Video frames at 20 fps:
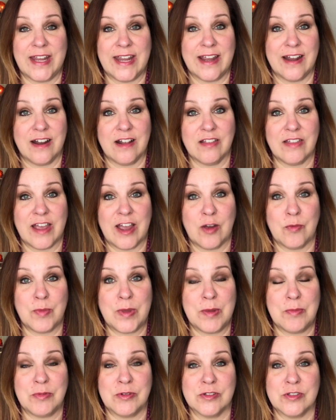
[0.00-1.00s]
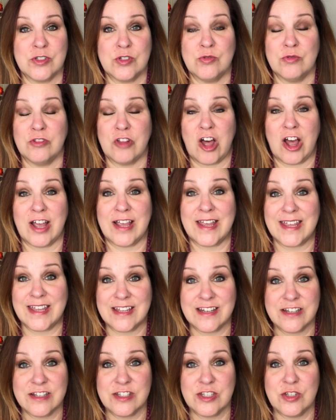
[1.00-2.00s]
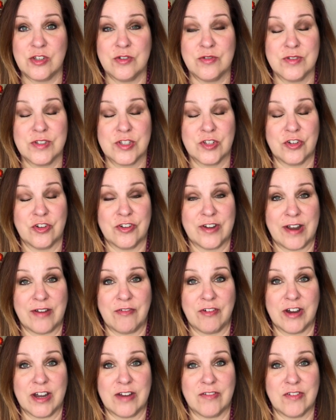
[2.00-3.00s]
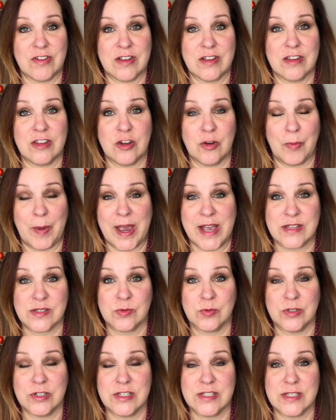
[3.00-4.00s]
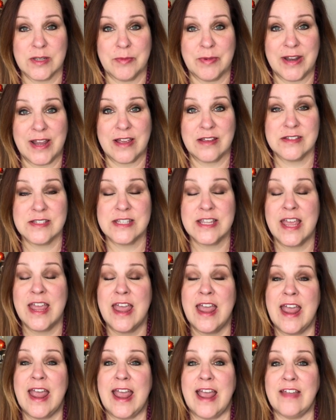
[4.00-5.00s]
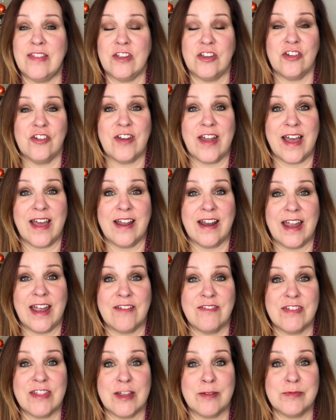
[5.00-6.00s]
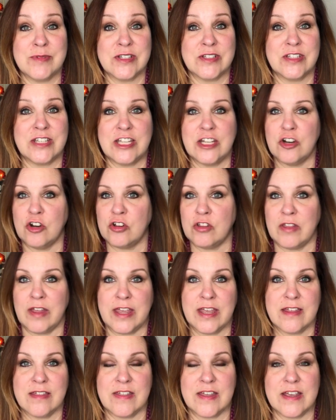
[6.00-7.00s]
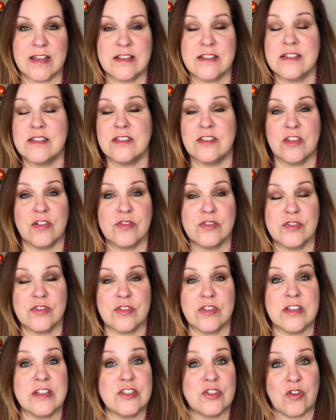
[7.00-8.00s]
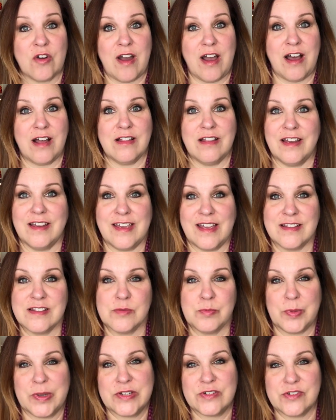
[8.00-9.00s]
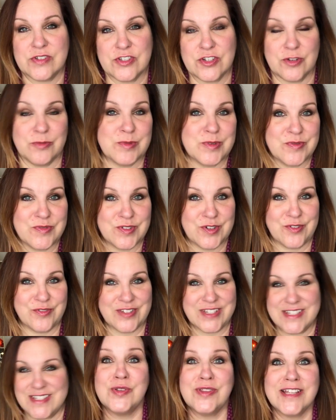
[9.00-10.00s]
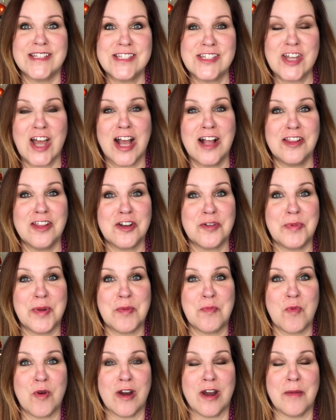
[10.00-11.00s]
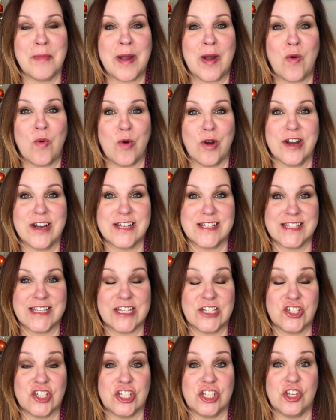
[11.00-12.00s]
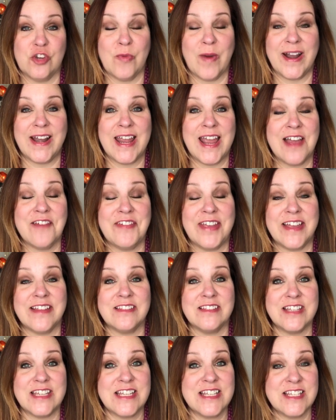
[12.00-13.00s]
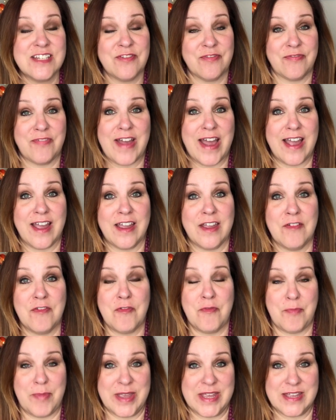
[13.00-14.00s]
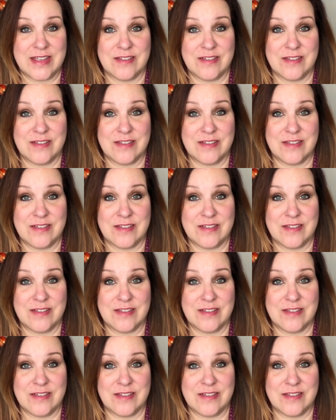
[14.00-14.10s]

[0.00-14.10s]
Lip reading: can't allow people to log in as you, so you're never giving your password to someone else, and that you're not having them delete or like things. Those things are all against Pinterest terms of service. So let's talk a little bit more about organization. You want to have at least five